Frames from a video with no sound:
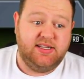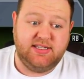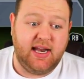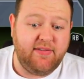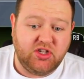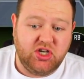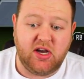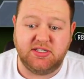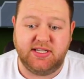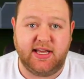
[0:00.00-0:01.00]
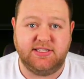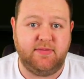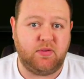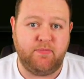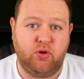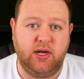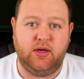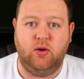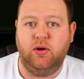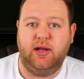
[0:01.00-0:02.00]
still have a chance to get something pretty
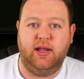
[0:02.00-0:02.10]
cool